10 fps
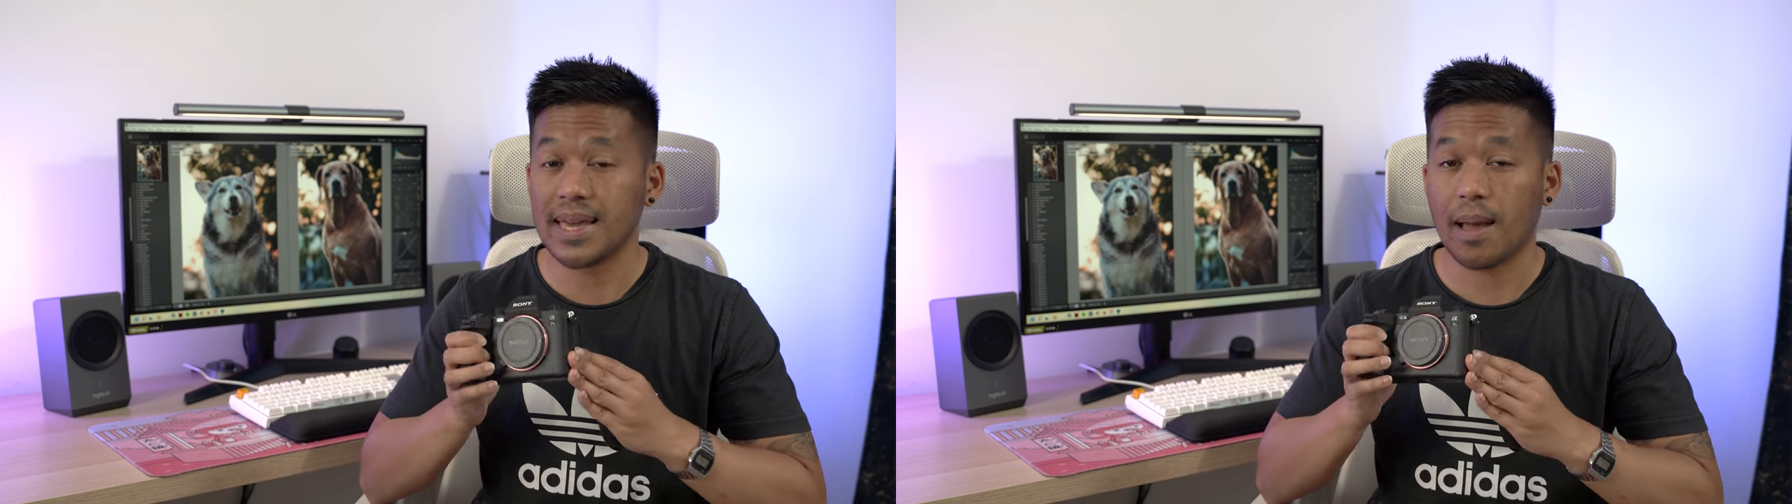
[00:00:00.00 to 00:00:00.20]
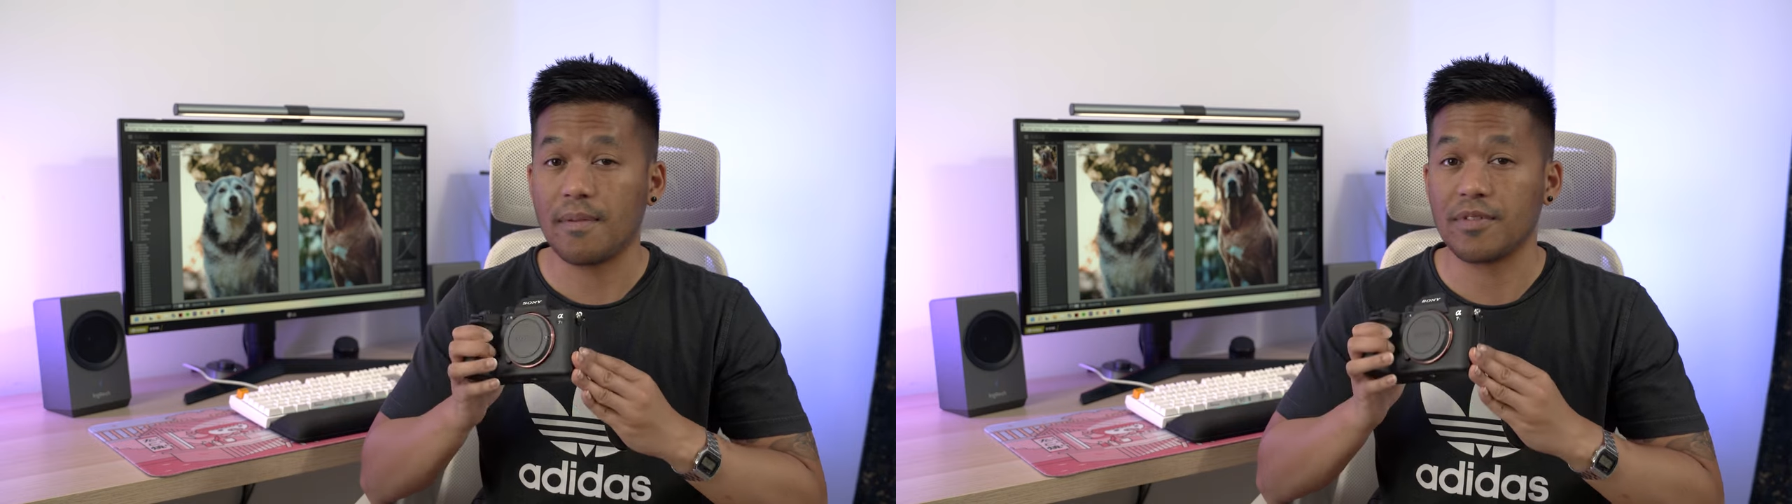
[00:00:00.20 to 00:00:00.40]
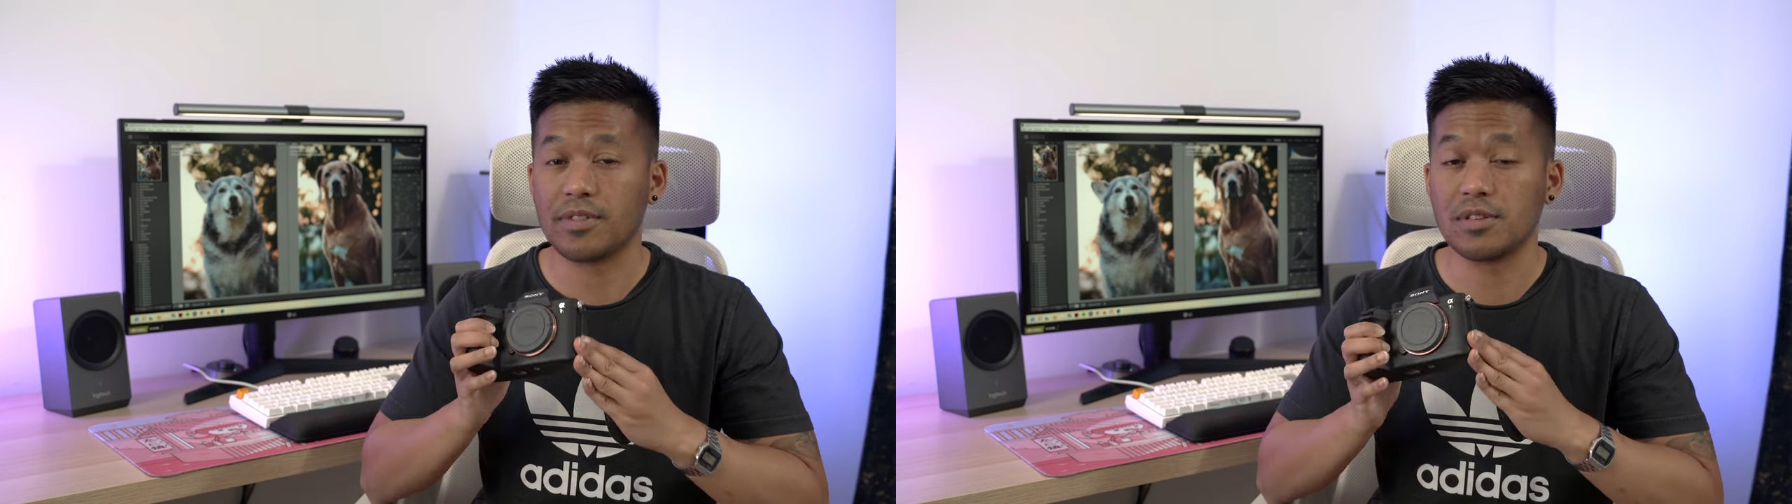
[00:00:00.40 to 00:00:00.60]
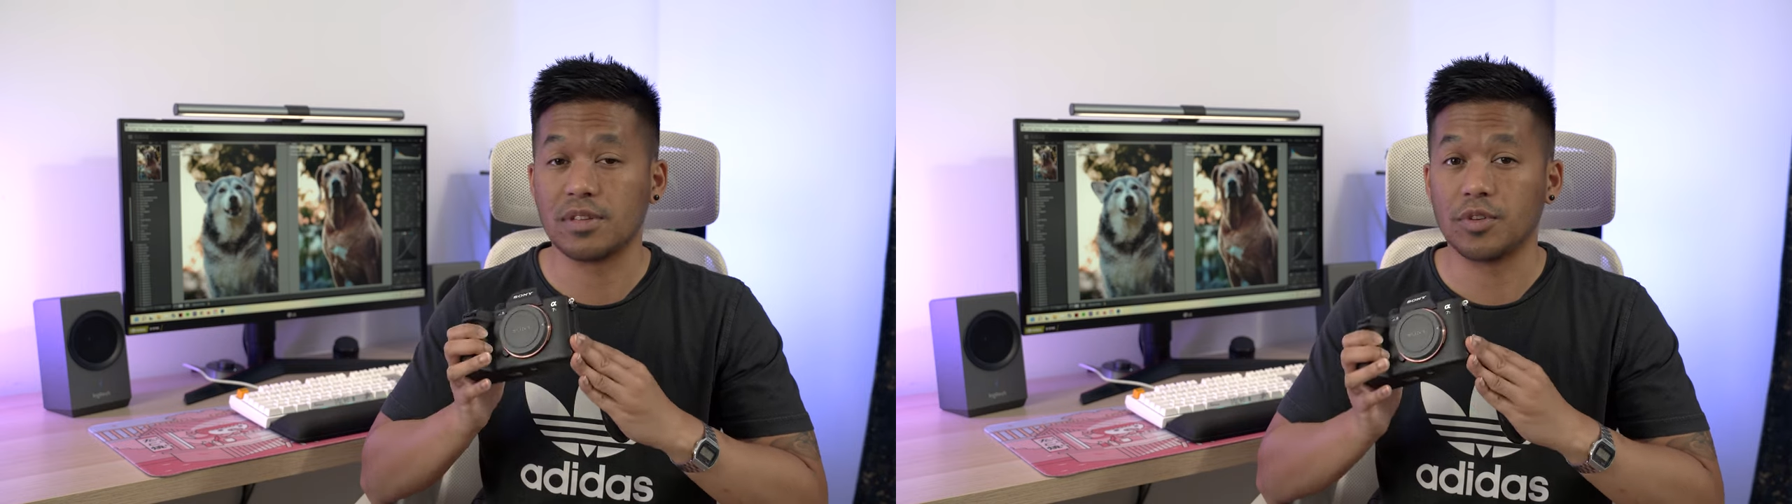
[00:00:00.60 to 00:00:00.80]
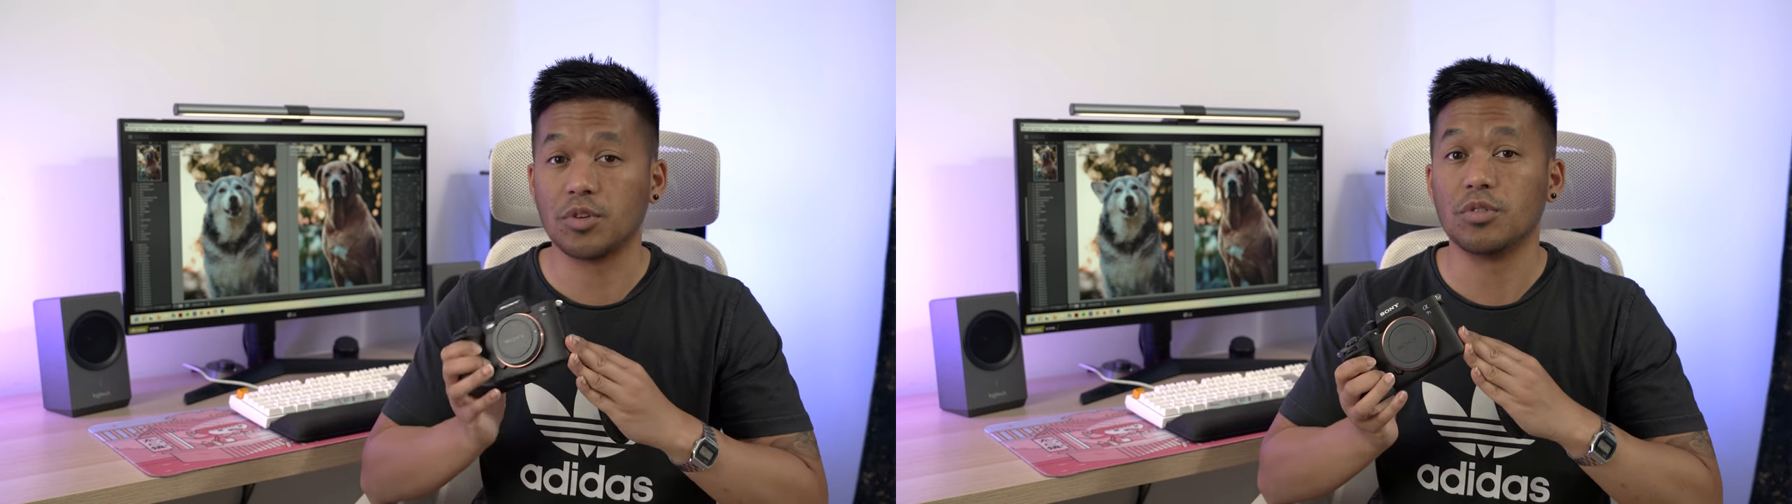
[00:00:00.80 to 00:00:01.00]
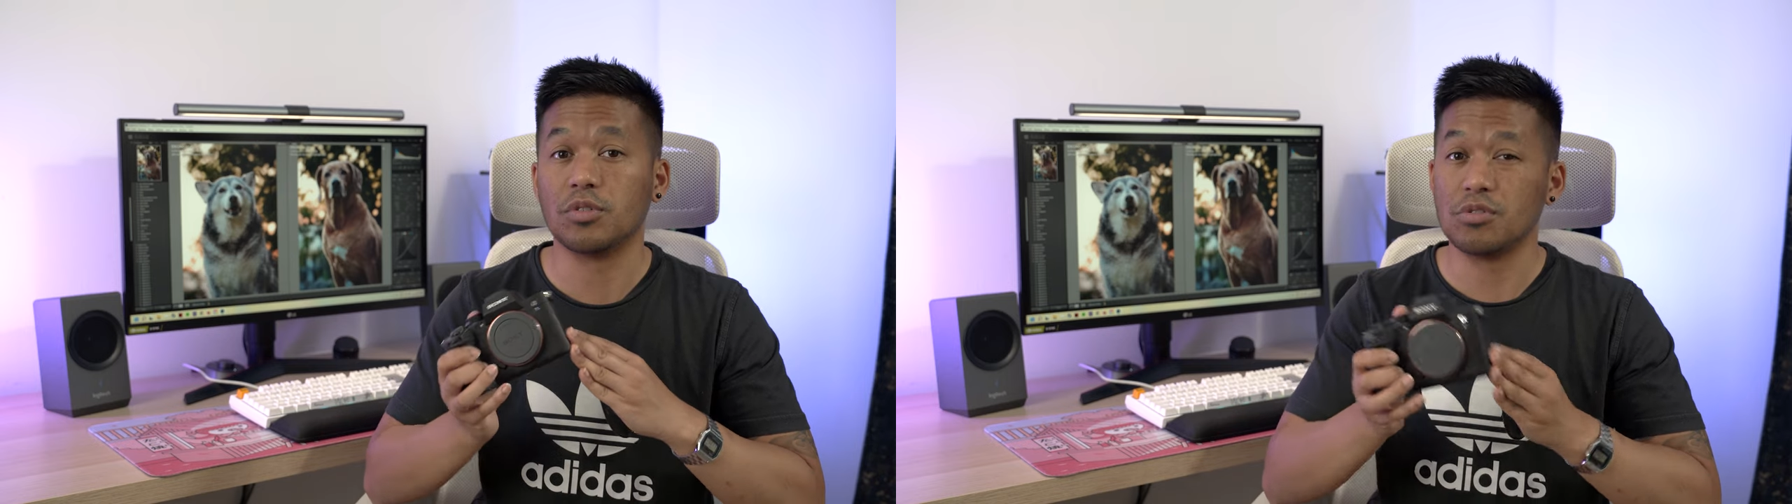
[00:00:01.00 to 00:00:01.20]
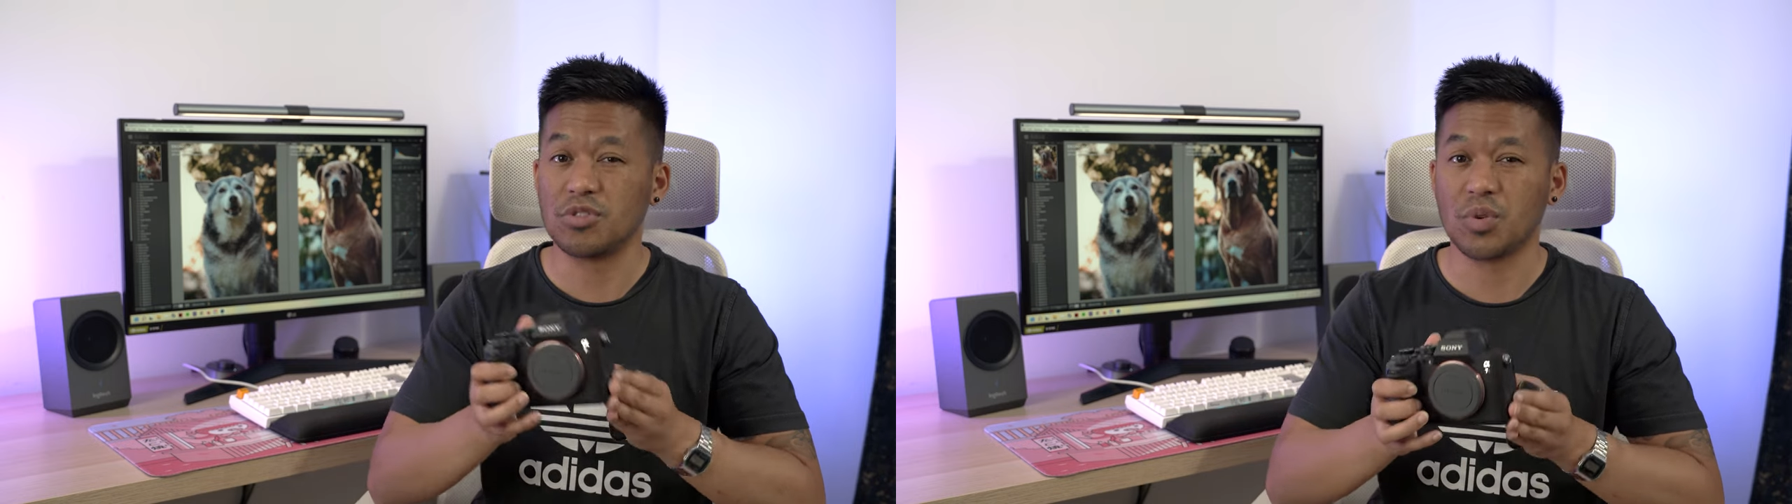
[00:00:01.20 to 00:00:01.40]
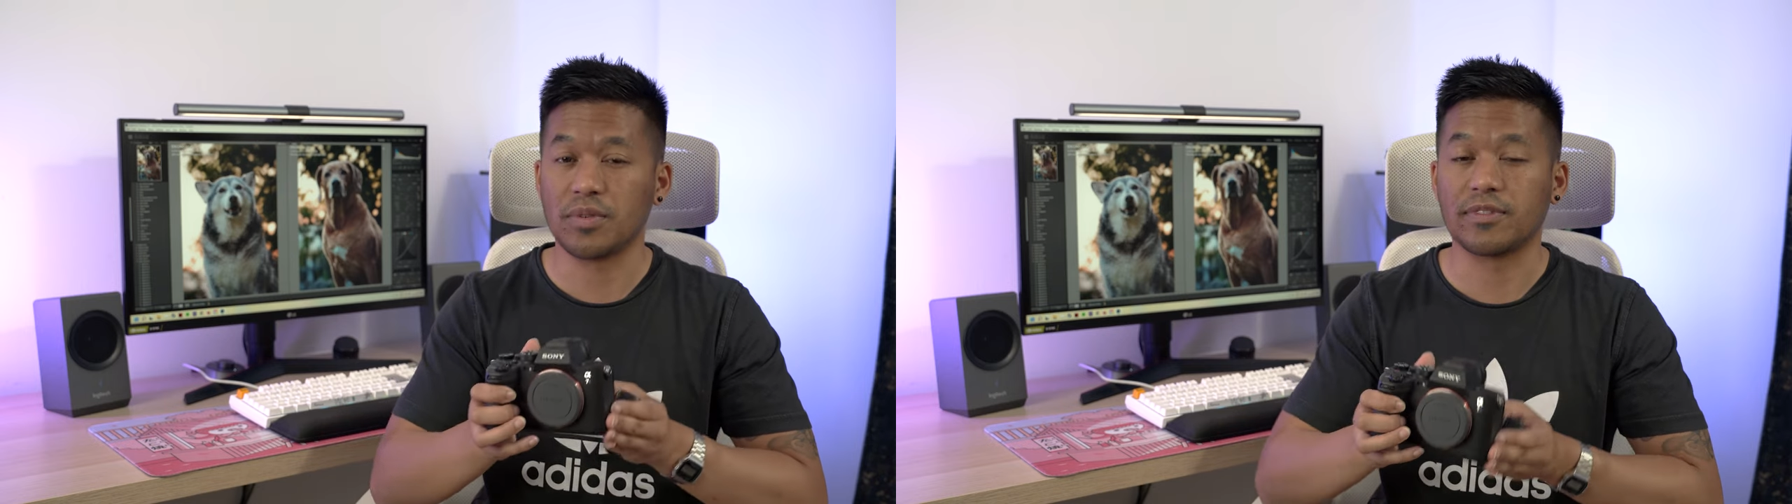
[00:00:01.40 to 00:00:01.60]
cam for those of you who do
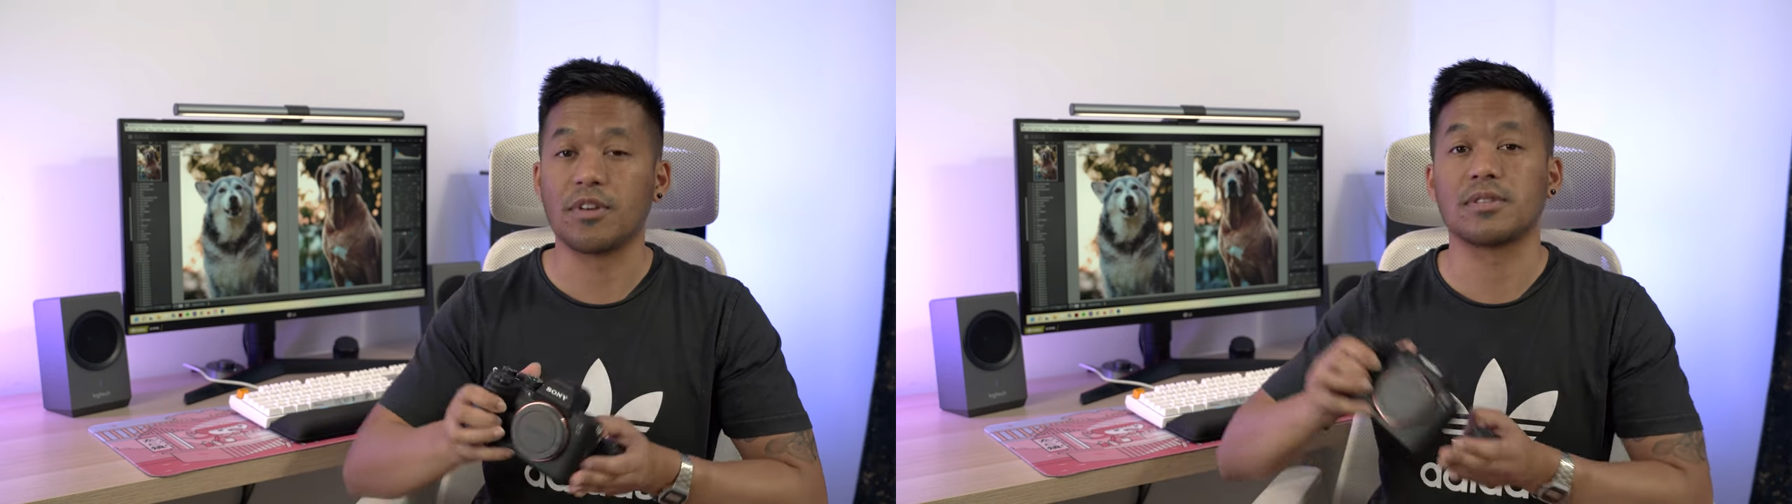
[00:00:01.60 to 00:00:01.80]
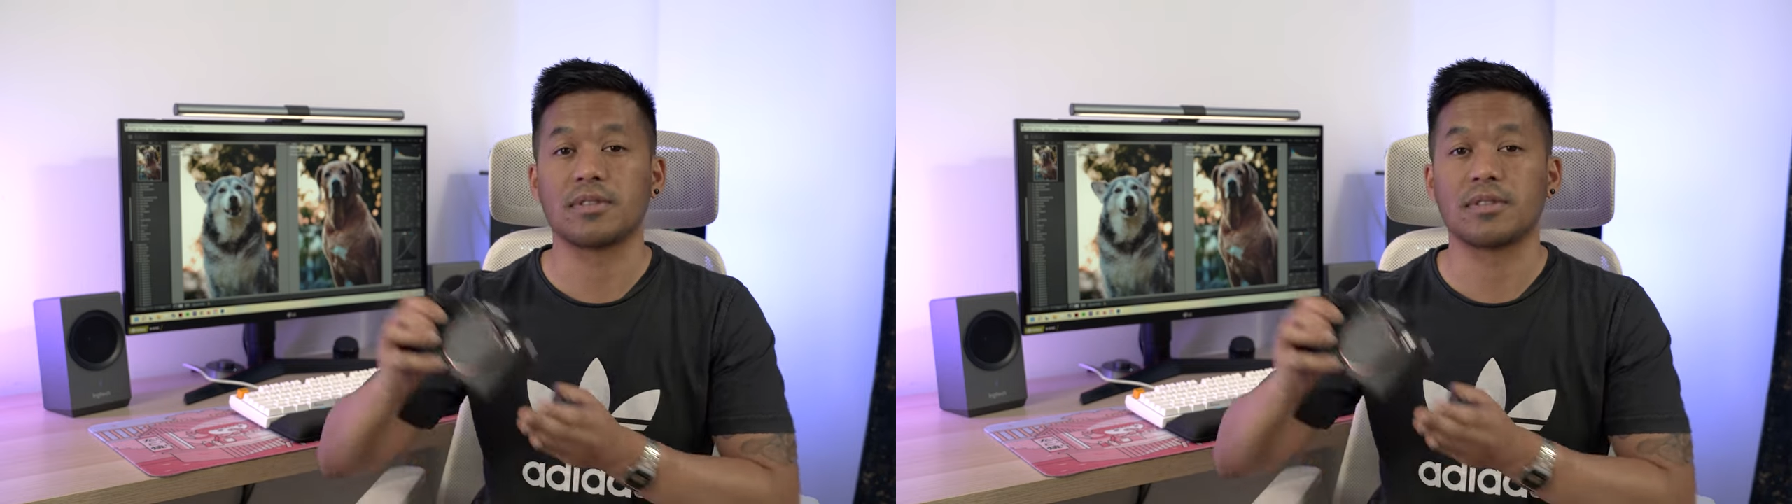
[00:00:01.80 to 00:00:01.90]
shoot with those